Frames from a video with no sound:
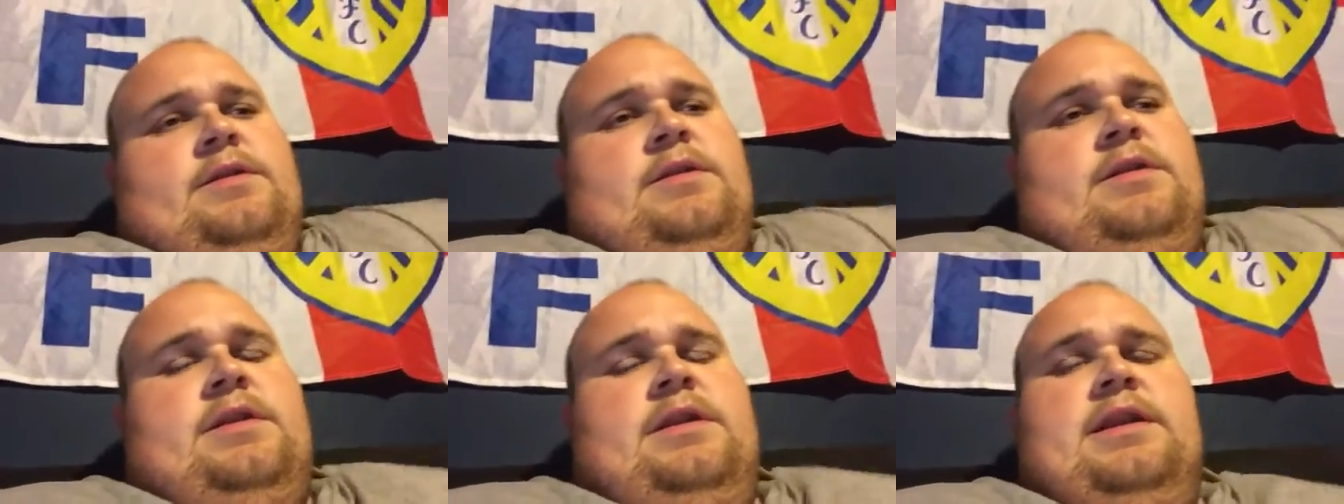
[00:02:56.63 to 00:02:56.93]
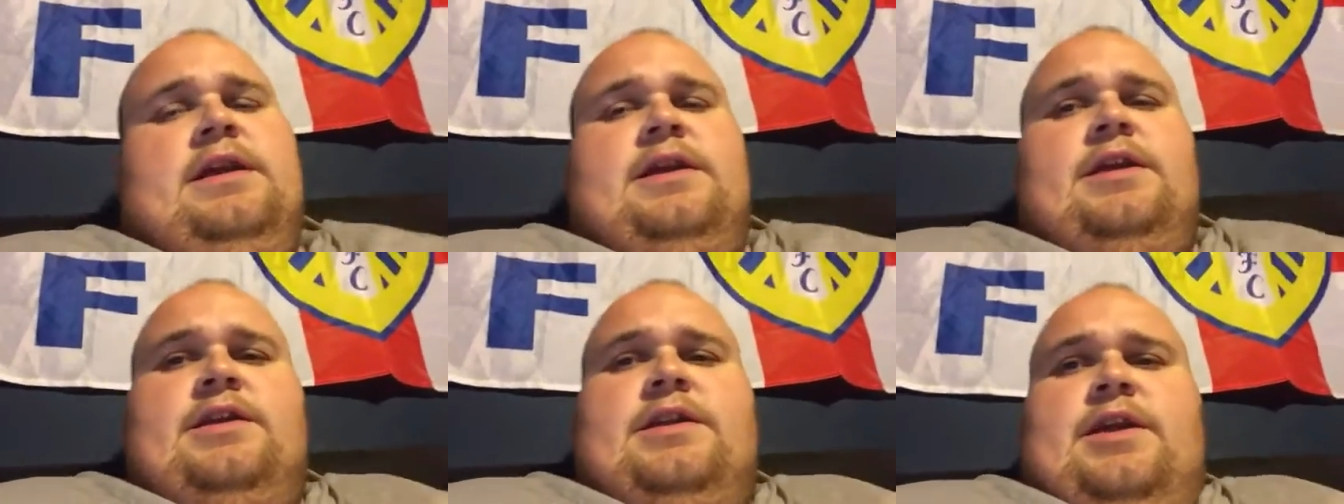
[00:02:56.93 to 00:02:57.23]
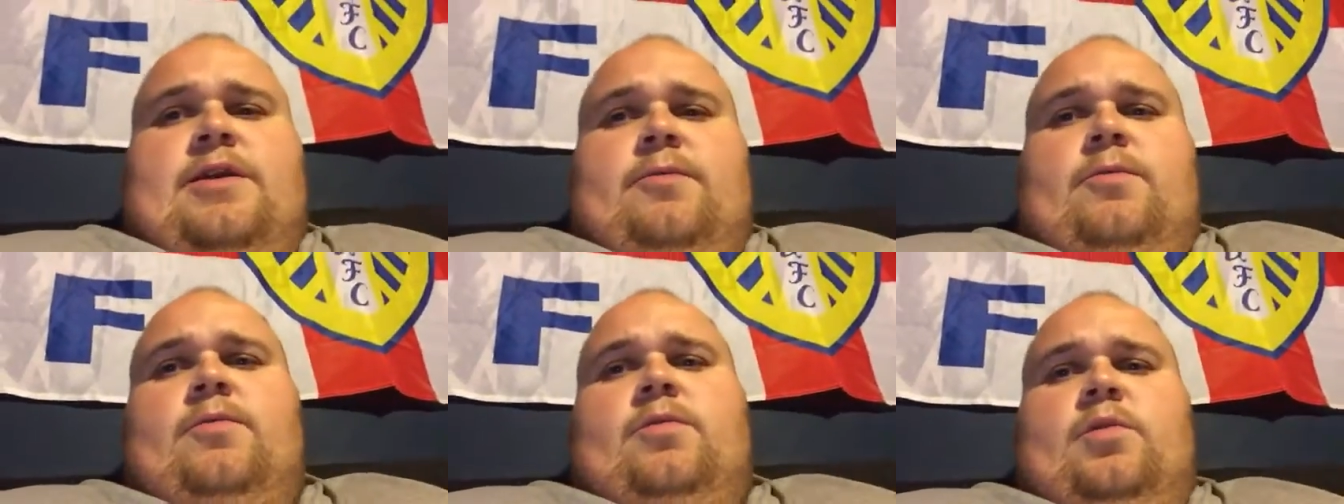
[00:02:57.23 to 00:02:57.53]
let you
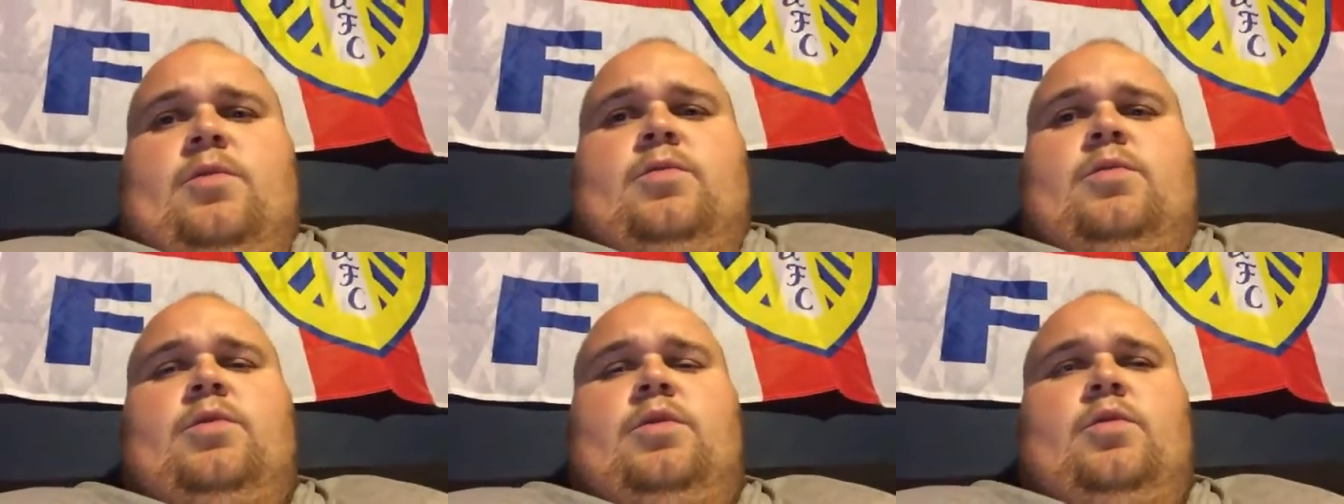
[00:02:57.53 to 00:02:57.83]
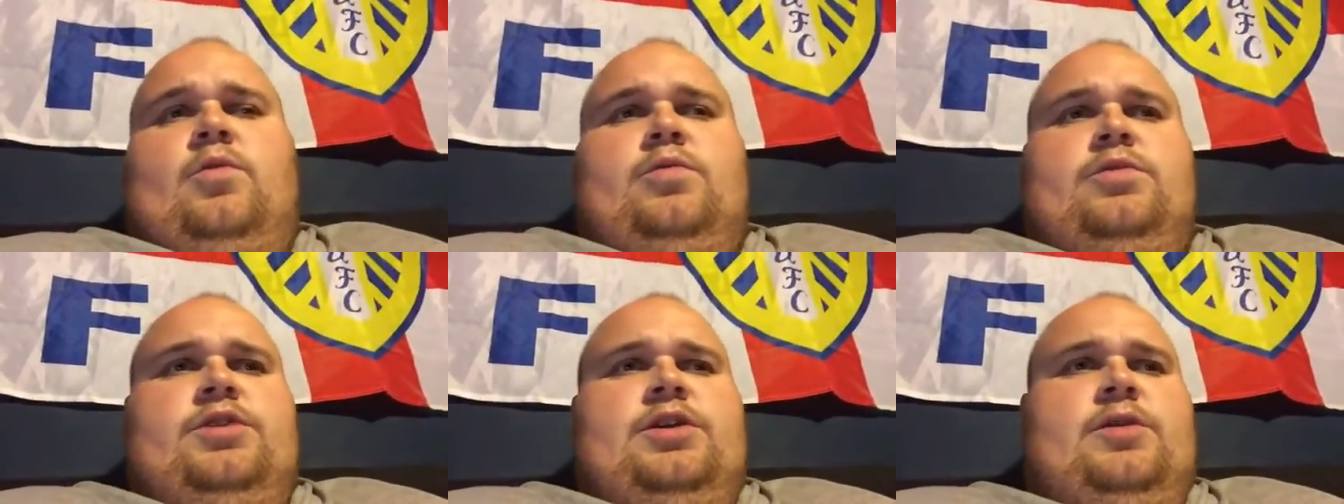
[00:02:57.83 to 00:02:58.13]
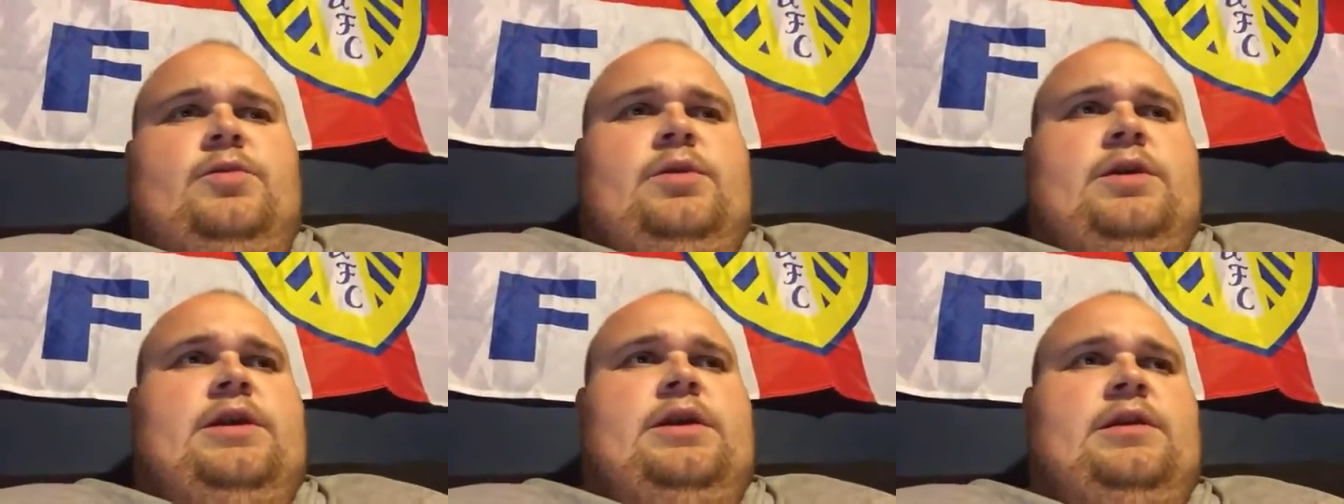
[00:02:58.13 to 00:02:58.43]
know what what we're
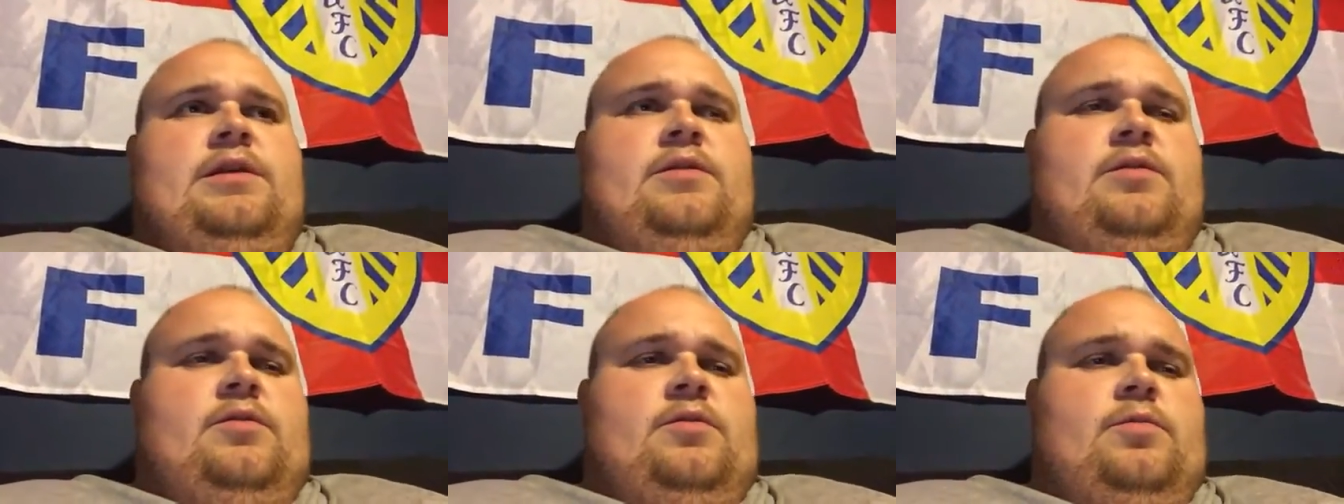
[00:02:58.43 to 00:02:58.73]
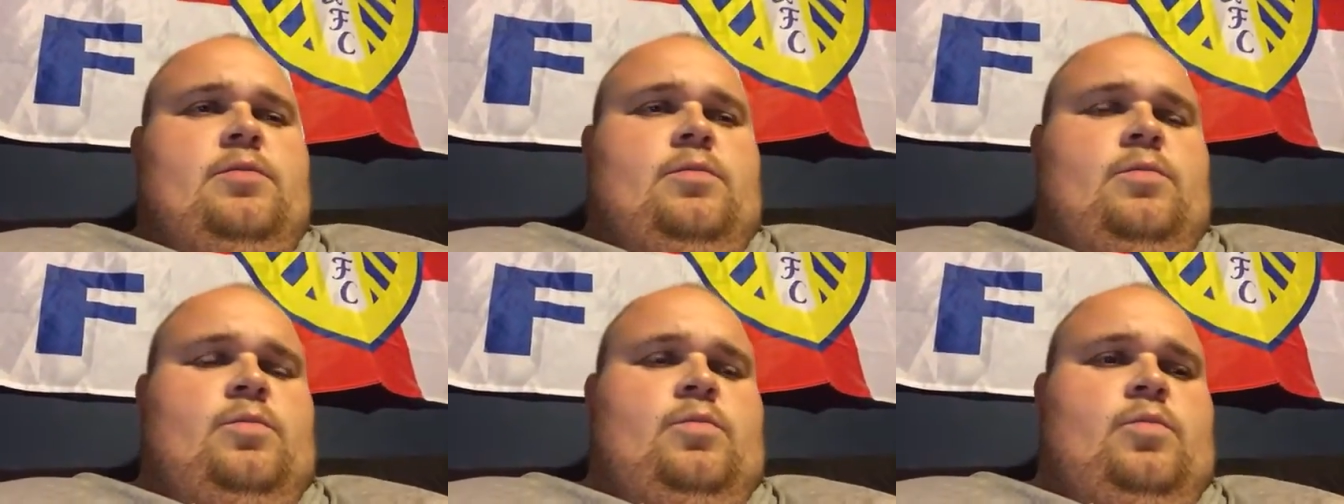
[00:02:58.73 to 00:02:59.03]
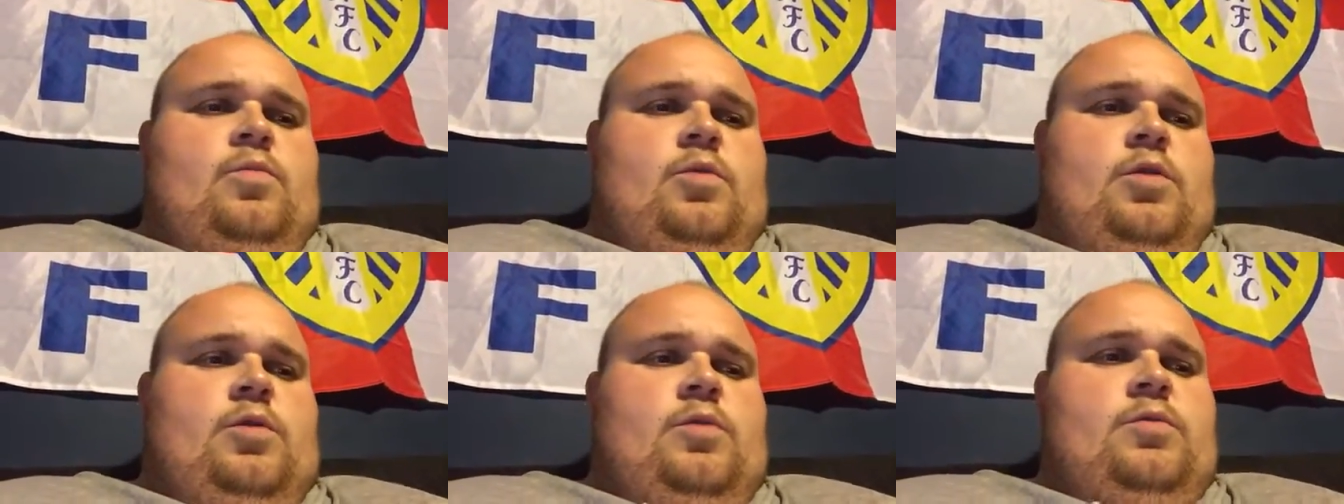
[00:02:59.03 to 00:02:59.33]
doing on
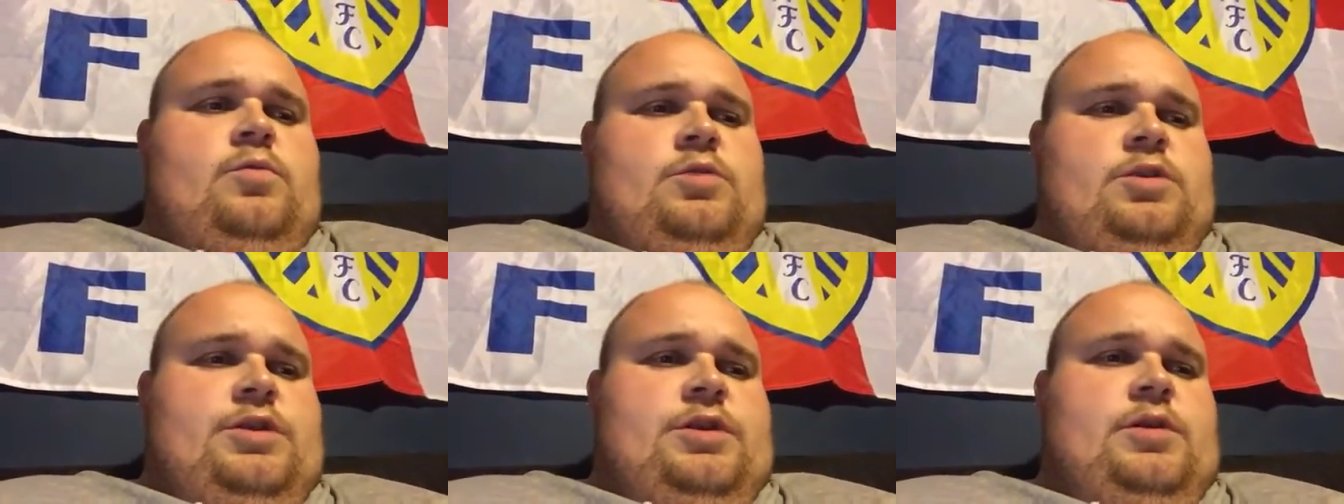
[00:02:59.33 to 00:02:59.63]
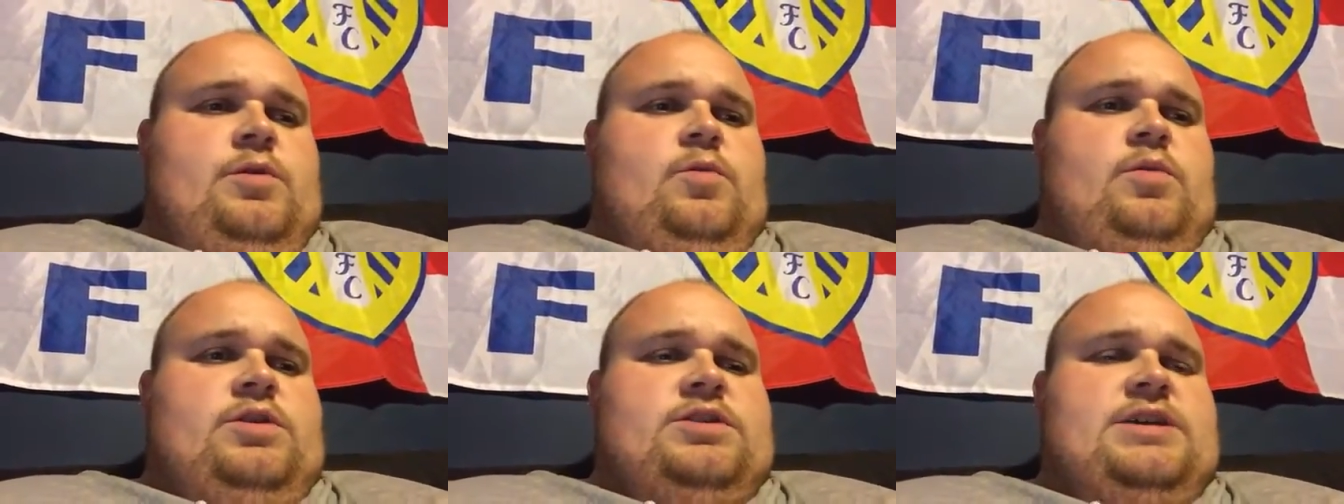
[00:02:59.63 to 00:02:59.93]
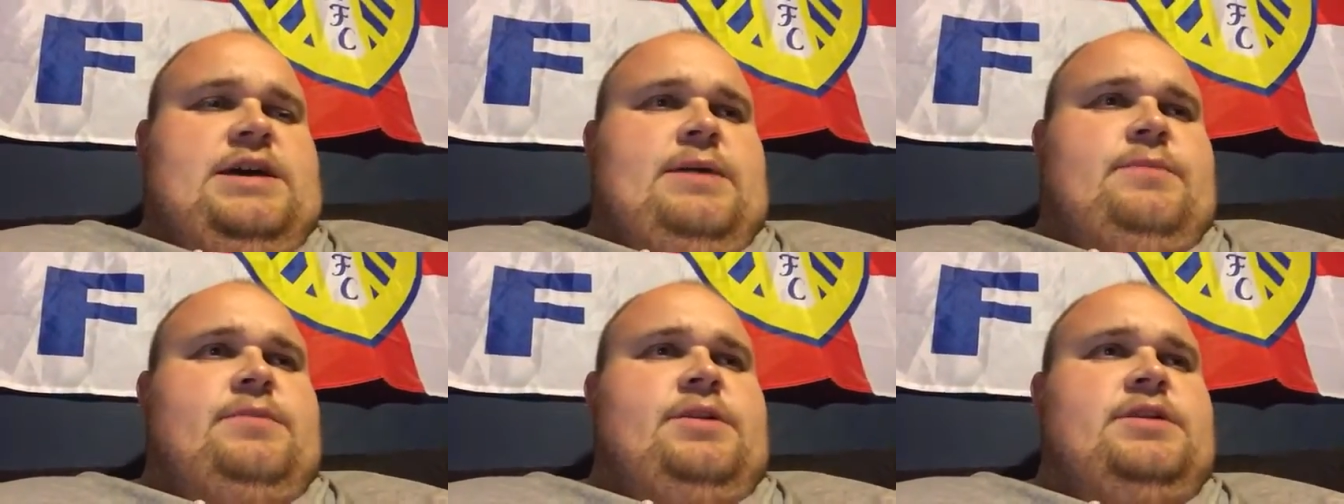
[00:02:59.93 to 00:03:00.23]
what you know
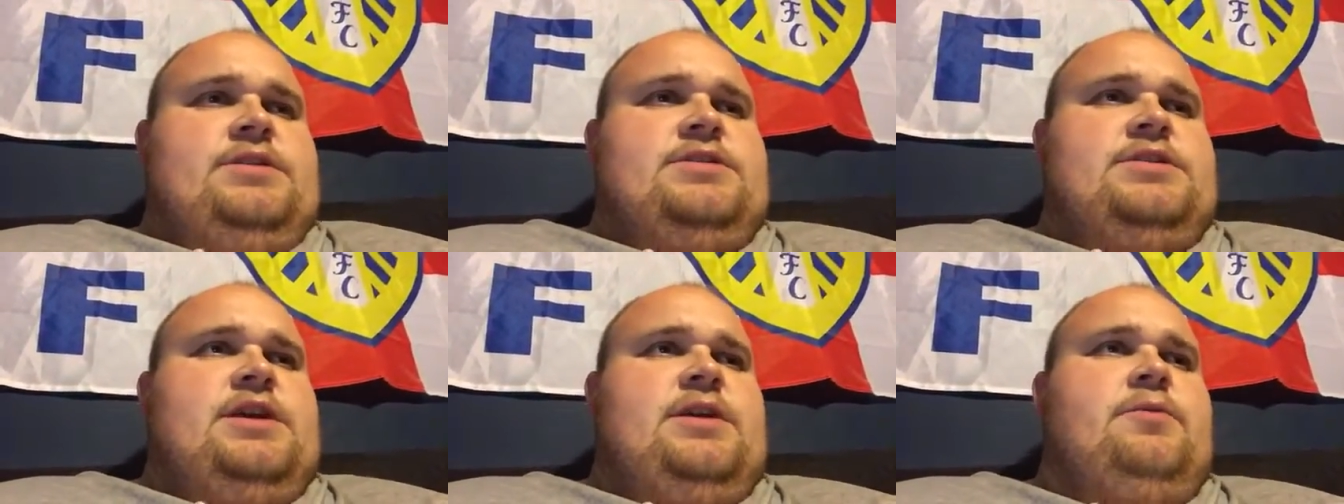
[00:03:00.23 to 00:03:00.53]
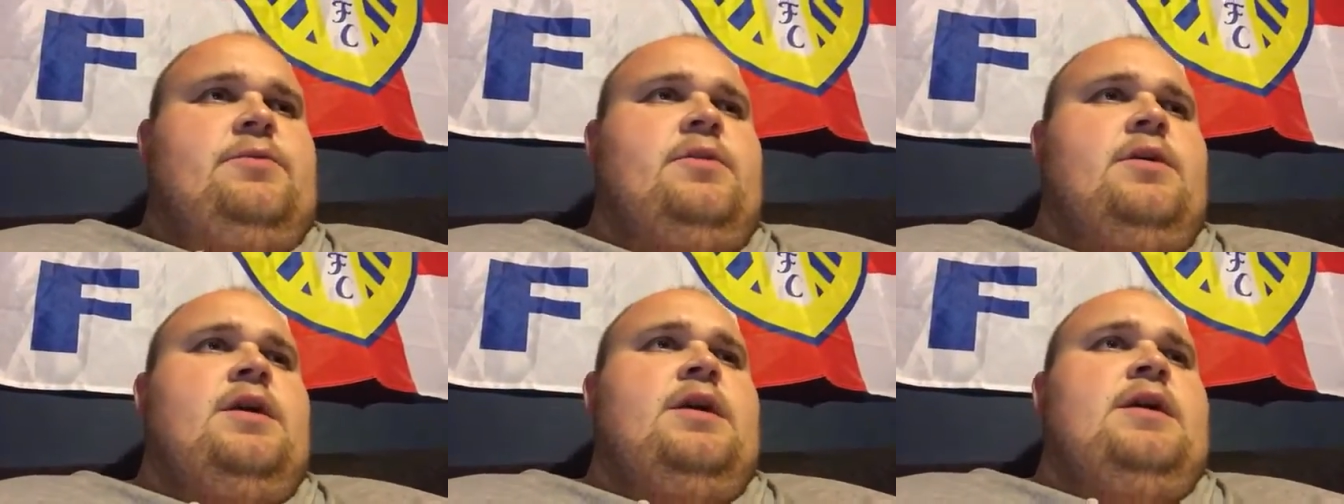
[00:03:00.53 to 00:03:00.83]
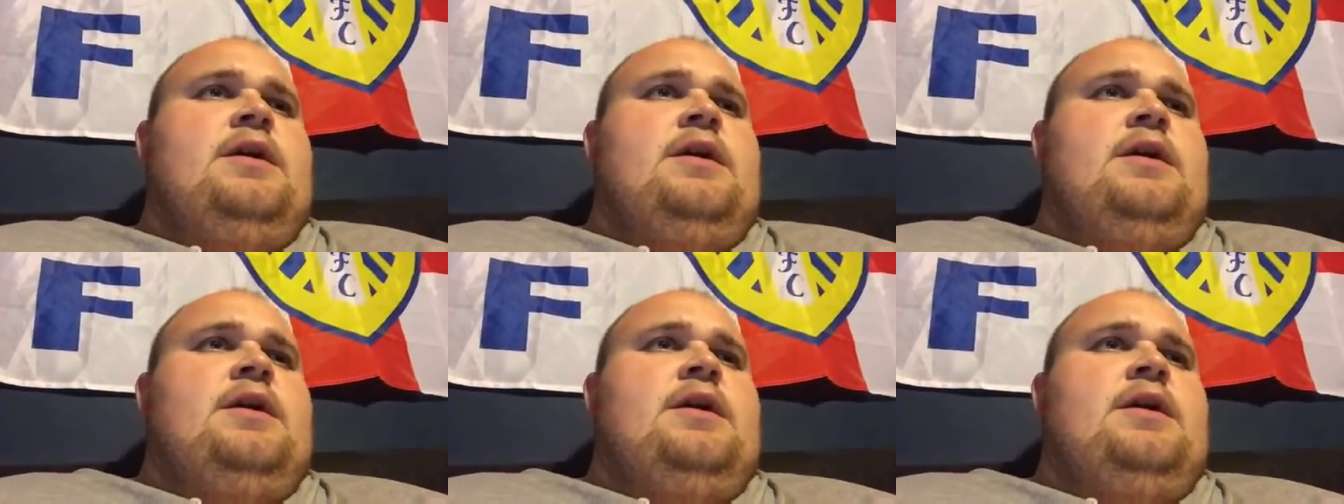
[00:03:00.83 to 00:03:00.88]
what's happening. So